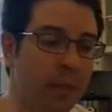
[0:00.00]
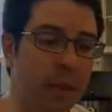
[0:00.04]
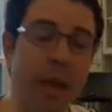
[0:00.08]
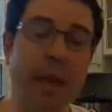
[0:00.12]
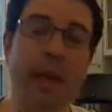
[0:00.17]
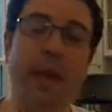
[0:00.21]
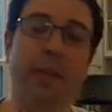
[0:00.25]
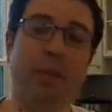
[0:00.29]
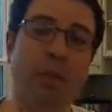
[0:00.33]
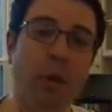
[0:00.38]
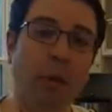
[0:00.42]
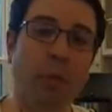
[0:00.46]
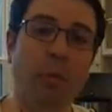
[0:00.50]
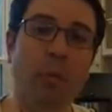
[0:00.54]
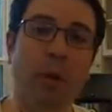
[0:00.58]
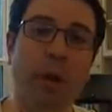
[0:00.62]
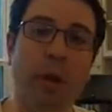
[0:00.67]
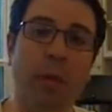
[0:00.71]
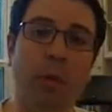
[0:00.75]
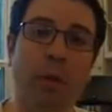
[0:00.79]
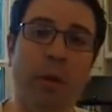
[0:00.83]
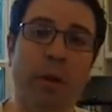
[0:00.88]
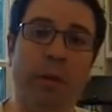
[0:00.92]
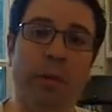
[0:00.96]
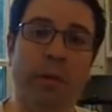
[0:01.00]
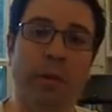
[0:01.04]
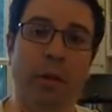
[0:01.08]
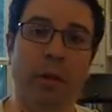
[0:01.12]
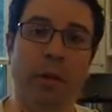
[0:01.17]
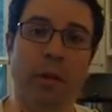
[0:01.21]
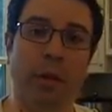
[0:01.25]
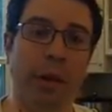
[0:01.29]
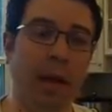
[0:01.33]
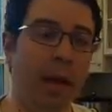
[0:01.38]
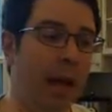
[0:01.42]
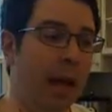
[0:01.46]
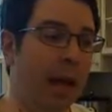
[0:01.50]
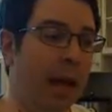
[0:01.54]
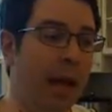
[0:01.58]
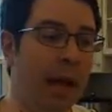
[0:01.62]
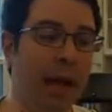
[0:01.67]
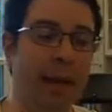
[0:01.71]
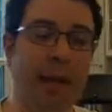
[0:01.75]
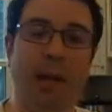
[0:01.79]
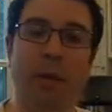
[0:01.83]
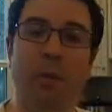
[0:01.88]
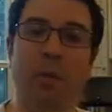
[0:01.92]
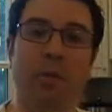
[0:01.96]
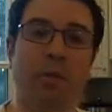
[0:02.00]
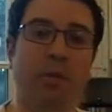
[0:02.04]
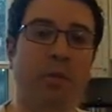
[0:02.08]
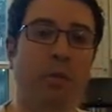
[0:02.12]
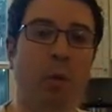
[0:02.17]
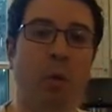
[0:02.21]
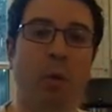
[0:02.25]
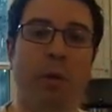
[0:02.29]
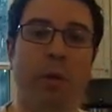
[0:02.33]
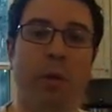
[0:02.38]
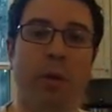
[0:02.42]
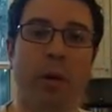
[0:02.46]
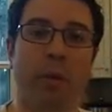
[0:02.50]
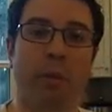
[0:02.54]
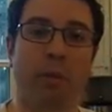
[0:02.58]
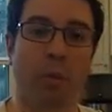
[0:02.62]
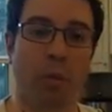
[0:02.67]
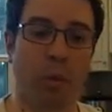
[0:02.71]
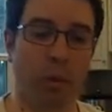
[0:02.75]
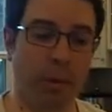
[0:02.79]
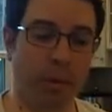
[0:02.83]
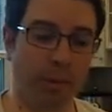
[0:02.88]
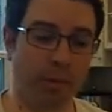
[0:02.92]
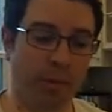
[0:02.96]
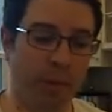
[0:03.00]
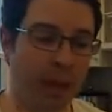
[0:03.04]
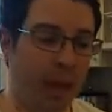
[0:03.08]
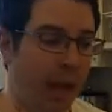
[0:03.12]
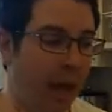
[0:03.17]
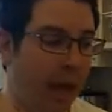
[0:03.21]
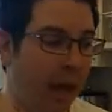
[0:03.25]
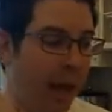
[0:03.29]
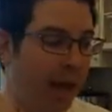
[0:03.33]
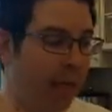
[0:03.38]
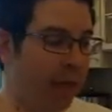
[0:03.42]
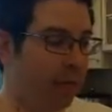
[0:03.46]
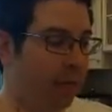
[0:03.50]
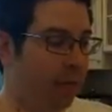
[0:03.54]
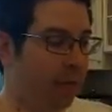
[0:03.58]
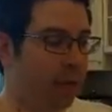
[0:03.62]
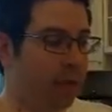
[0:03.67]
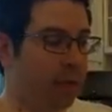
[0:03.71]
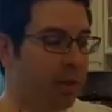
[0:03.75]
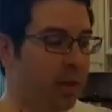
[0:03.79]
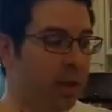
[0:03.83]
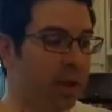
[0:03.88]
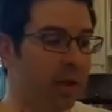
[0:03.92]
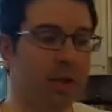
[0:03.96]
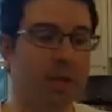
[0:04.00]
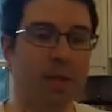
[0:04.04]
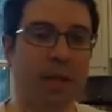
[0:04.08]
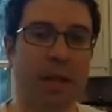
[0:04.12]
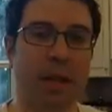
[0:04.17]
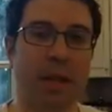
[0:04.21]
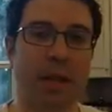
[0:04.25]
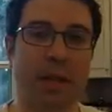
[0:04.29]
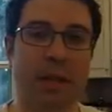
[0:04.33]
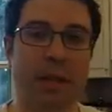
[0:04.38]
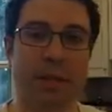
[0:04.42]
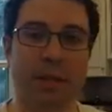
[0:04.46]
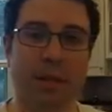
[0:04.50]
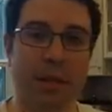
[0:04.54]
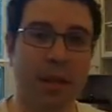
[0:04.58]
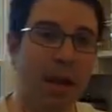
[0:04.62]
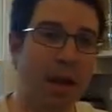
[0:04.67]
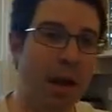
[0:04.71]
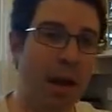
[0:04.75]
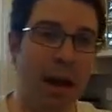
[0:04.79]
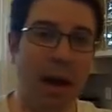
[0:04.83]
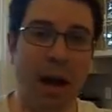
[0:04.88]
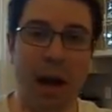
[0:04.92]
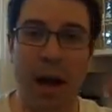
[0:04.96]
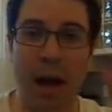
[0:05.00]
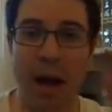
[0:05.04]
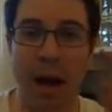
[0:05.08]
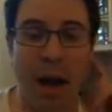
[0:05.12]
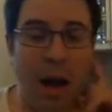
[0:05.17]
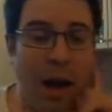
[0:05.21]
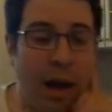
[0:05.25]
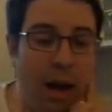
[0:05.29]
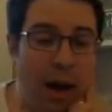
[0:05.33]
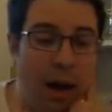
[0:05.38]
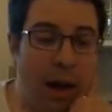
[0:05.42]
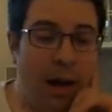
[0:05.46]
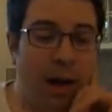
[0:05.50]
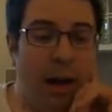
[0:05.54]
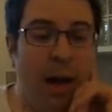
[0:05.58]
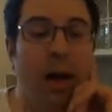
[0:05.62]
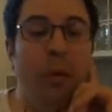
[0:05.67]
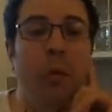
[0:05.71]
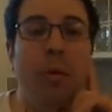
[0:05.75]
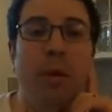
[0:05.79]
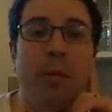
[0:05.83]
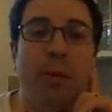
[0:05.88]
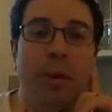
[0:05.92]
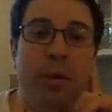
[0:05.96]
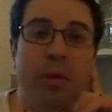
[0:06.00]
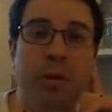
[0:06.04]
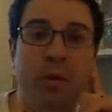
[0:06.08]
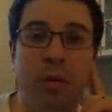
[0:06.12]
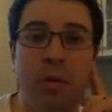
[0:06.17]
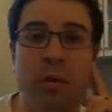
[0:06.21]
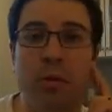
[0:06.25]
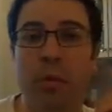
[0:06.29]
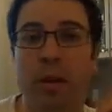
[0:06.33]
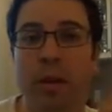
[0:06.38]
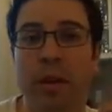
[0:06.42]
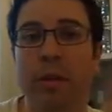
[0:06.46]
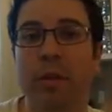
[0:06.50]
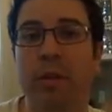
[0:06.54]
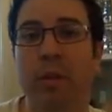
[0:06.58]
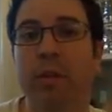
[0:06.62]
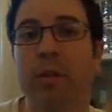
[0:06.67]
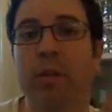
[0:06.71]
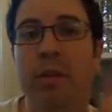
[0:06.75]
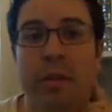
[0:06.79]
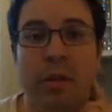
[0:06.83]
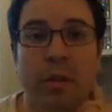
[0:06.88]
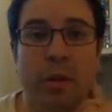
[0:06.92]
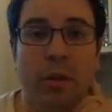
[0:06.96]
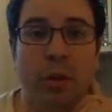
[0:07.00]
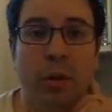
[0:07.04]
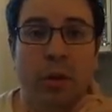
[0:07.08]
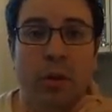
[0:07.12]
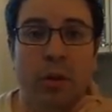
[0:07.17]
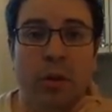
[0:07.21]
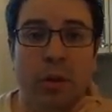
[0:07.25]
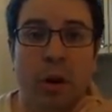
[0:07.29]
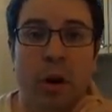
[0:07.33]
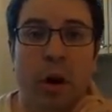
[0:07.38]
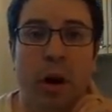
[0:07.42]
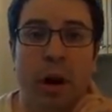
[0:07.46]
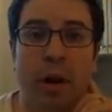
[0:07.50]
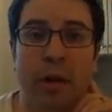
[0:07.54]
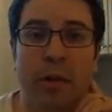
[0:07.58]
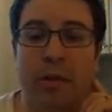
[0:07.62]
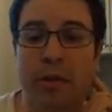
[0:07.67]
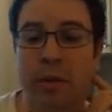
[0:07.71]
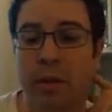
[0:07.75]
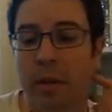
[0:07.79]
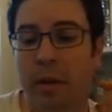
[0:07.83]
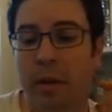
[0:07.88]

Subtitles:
And I told him what I wanted to do, and he was more than on board. And the first thing I'll say is, I want to make sure we could do this at a good cost.